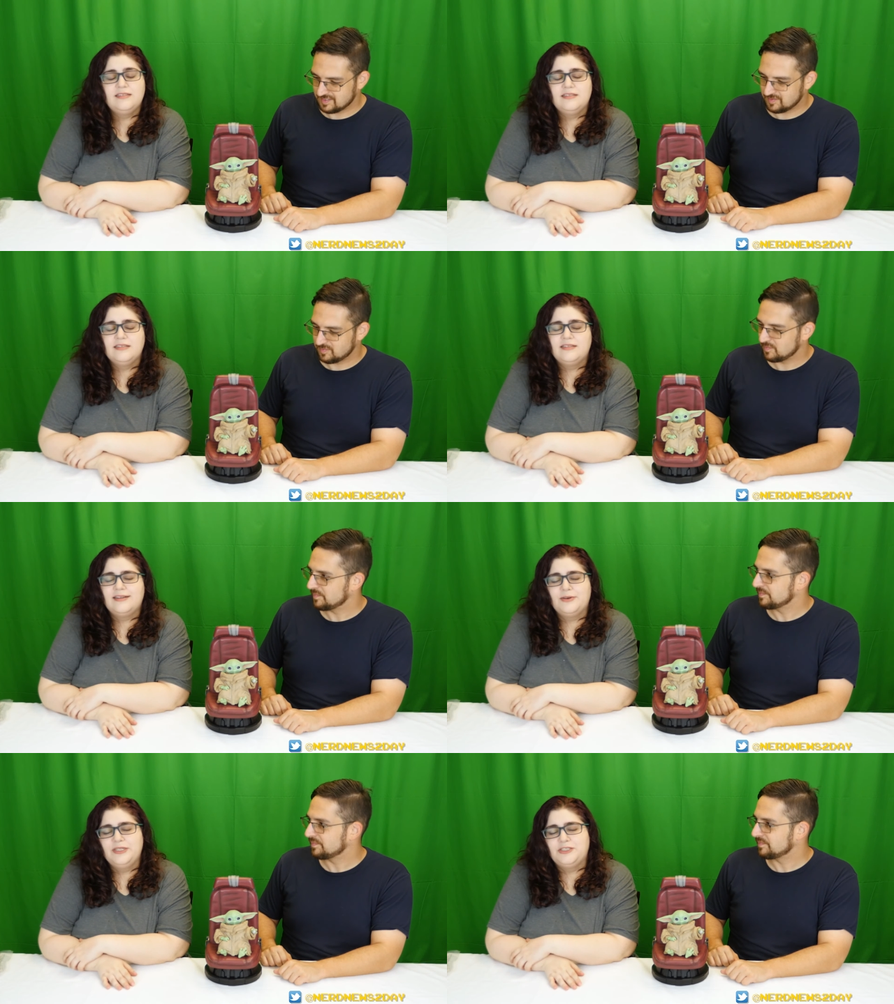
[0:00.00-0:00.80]
Speaker 1: You
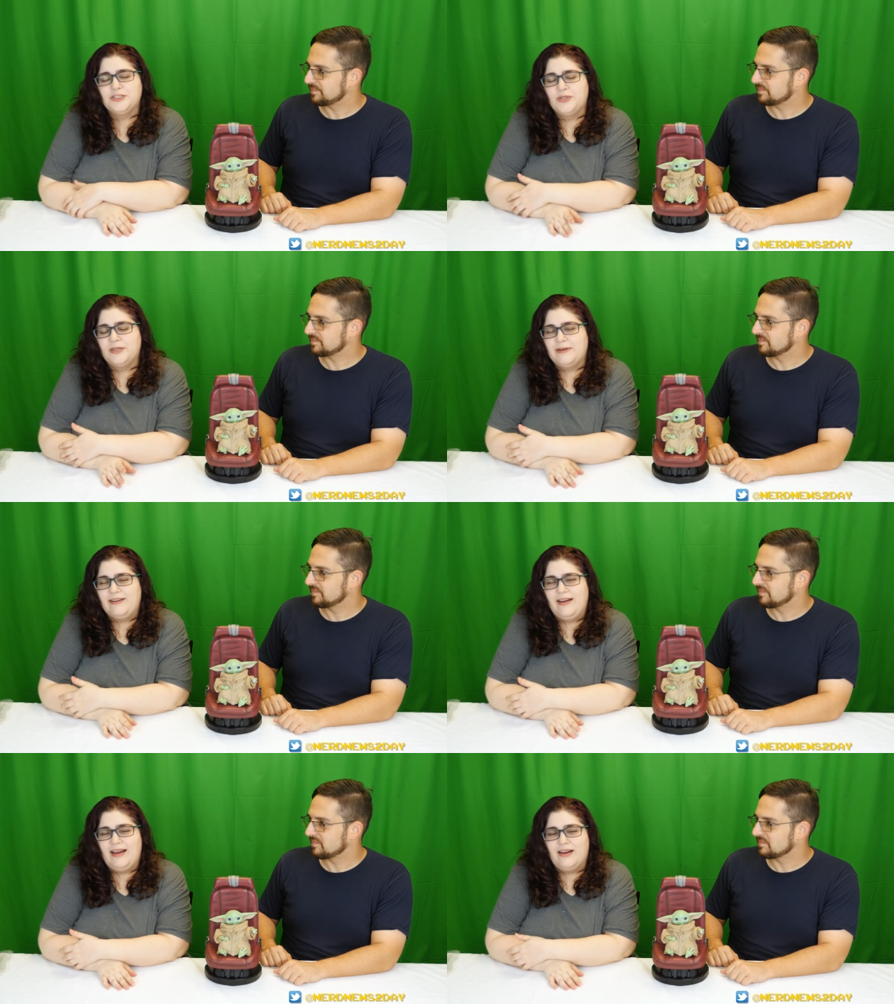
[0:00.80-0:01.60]
know how we joke
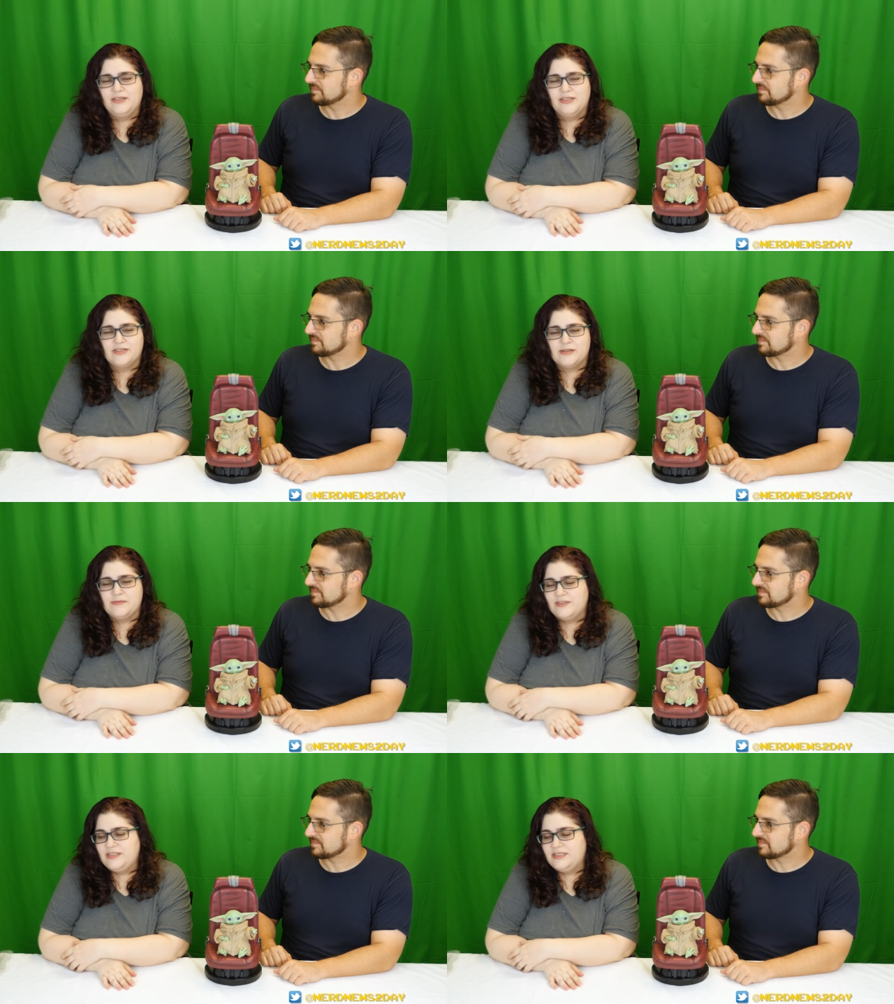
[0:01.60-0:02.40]
about how you know
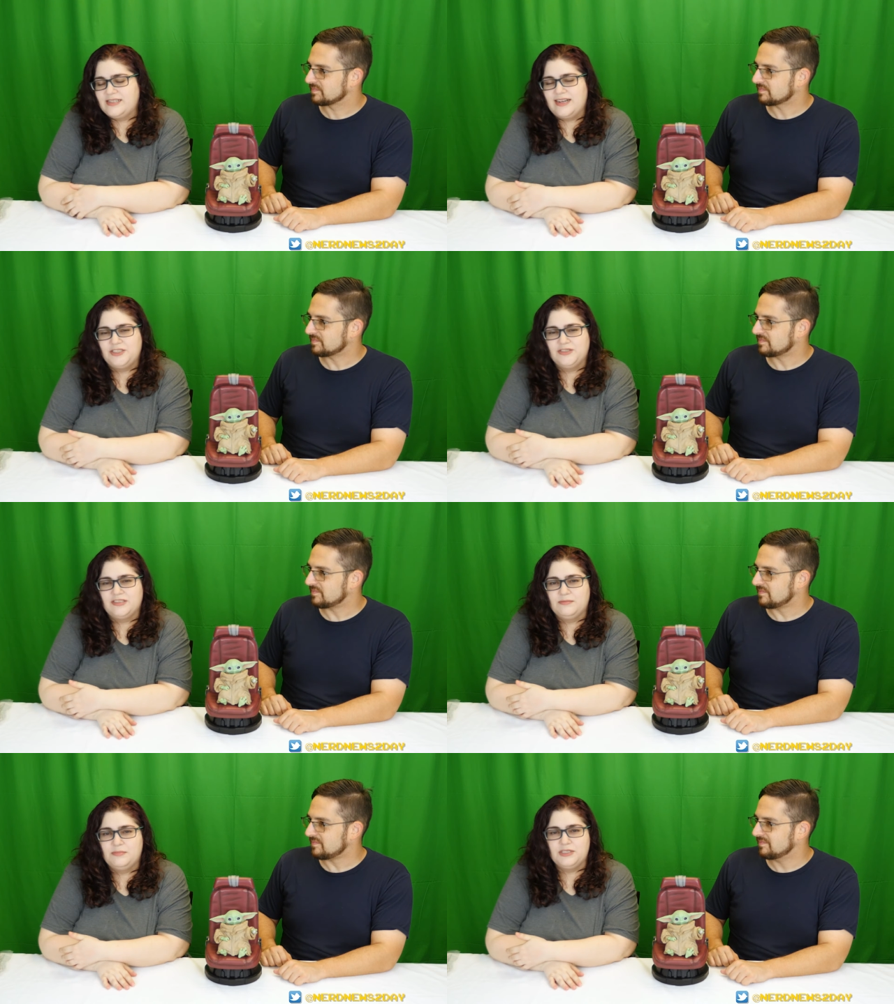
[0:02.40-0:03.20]
some of these
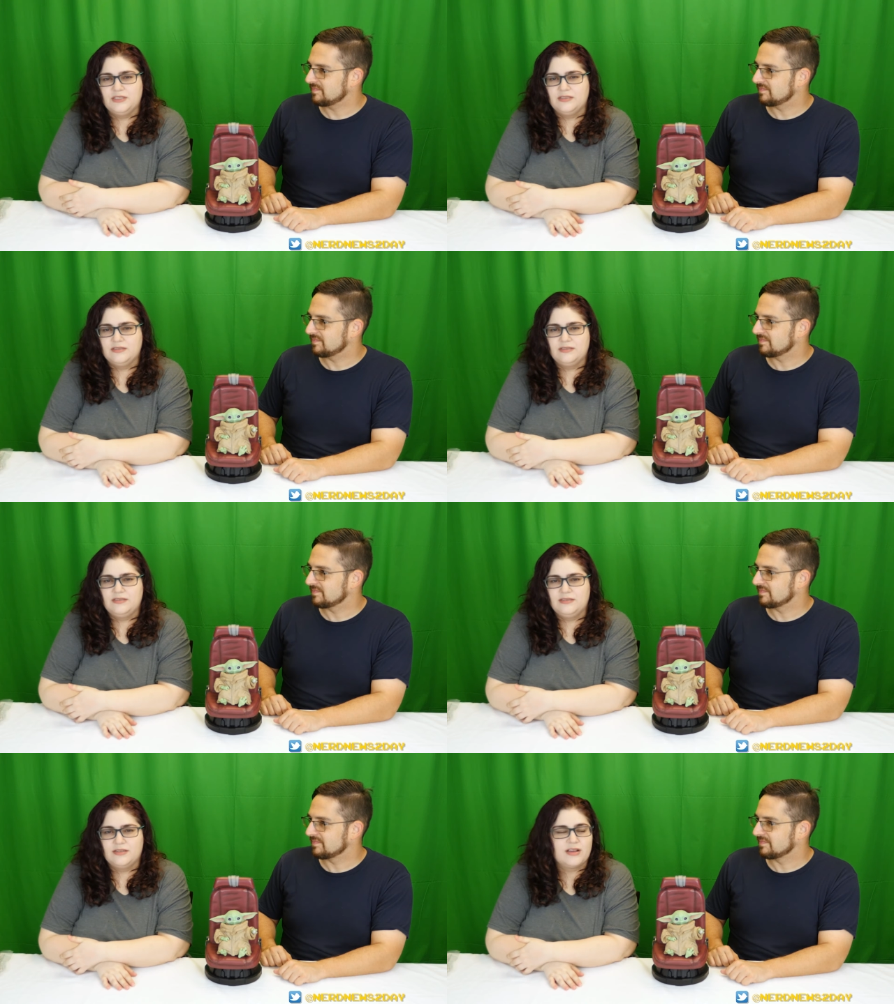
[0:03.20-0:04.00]
statues can be
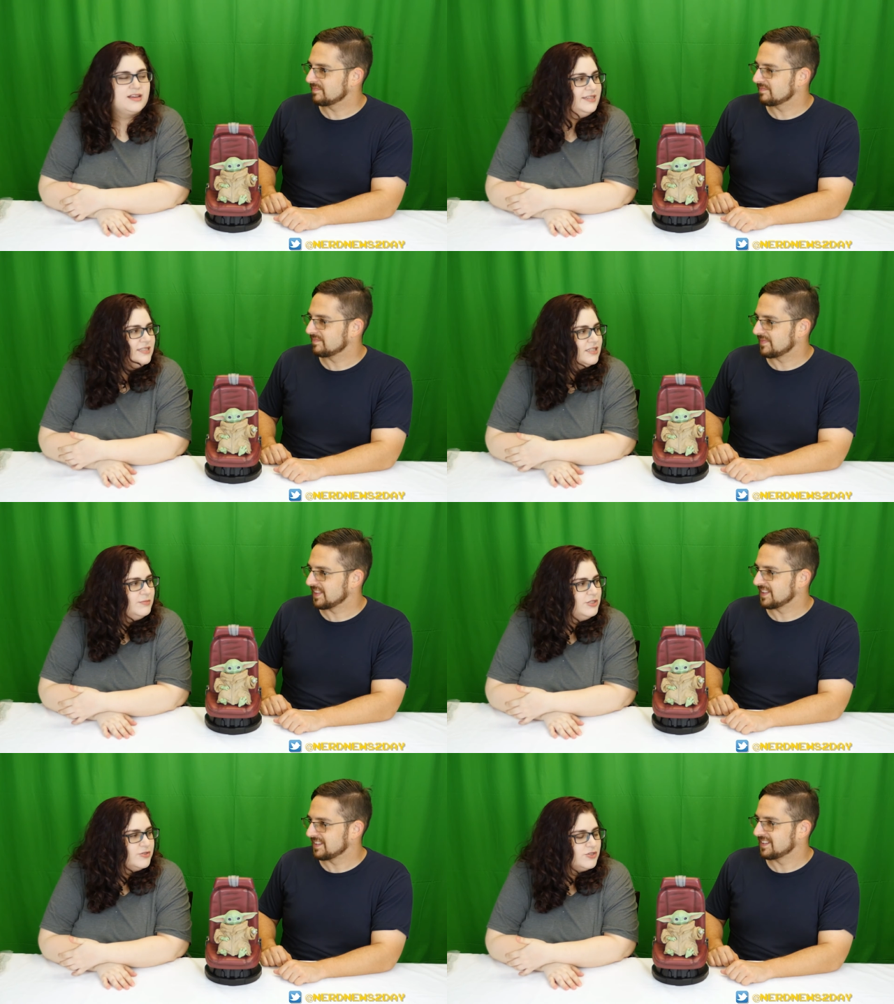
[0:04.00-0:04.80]
can
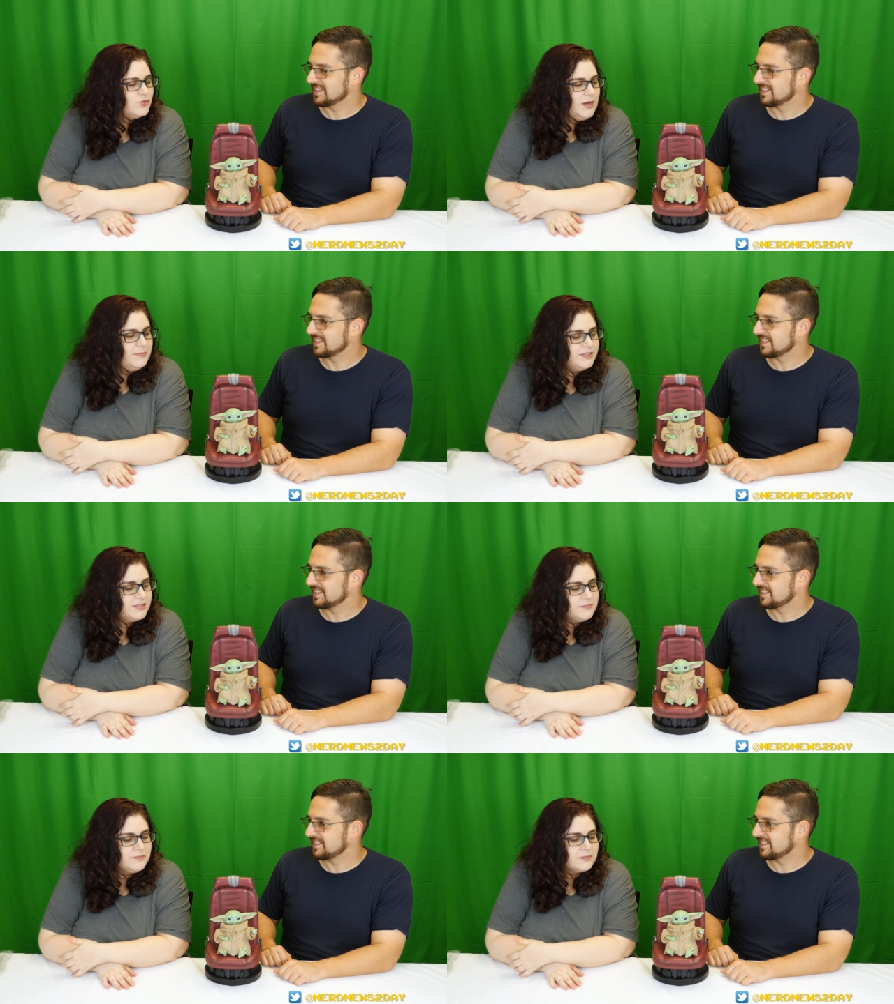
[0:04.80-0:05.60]
easily be used as
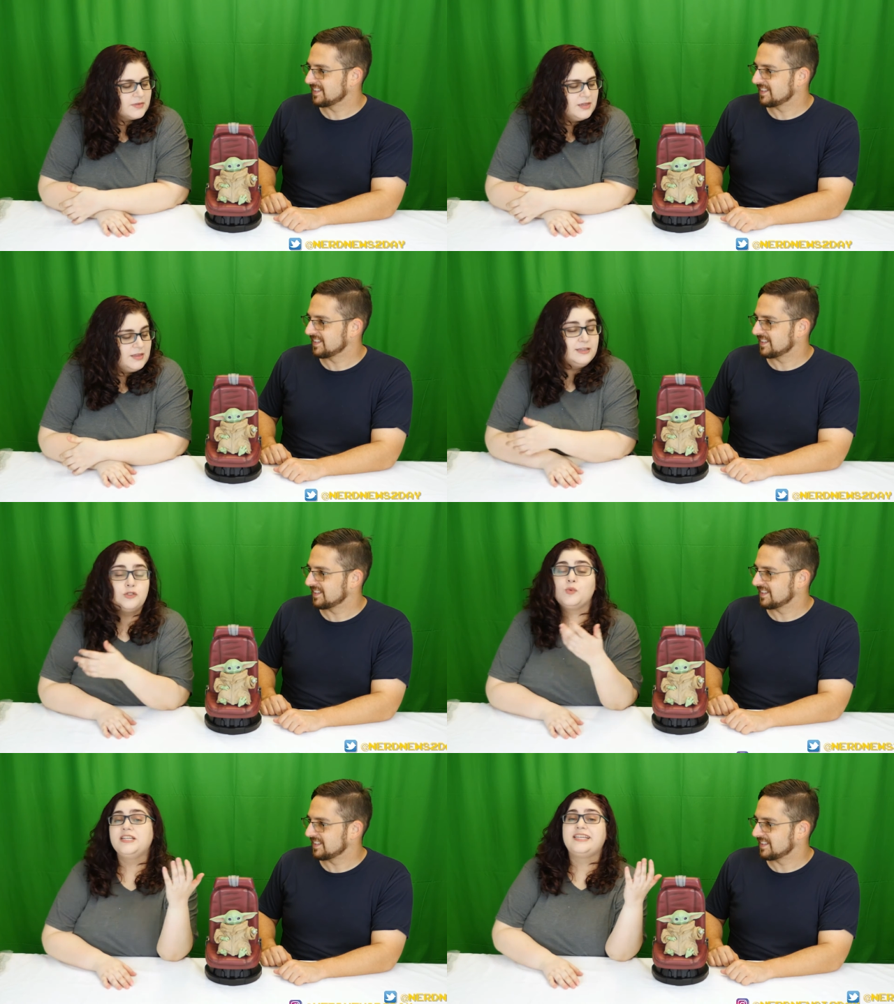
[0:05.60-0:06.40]
weapons.
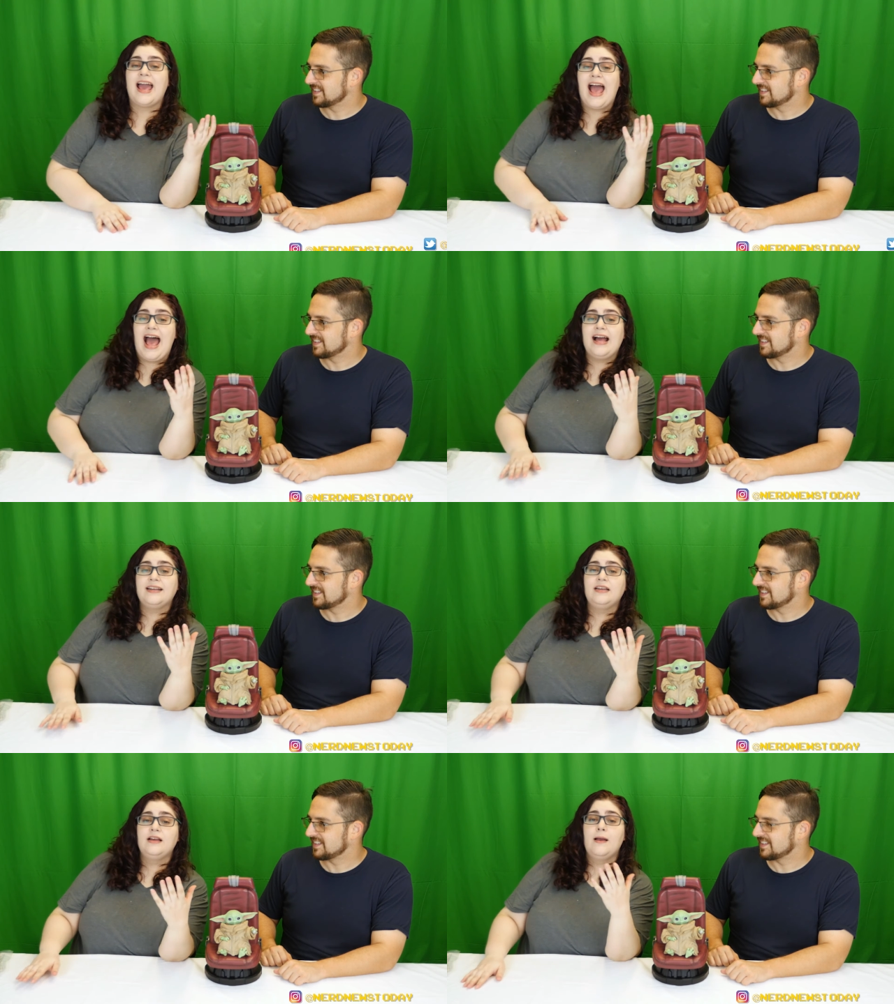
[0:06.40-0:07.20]
This one
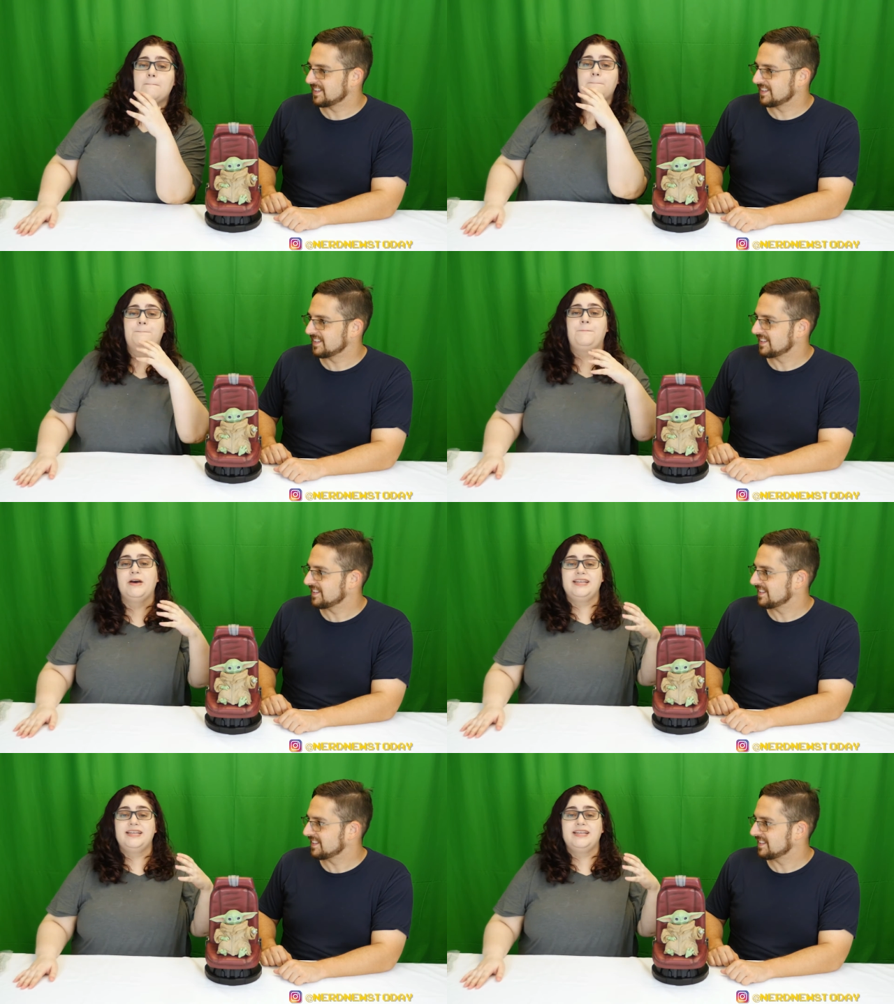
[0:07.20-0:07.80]
can, but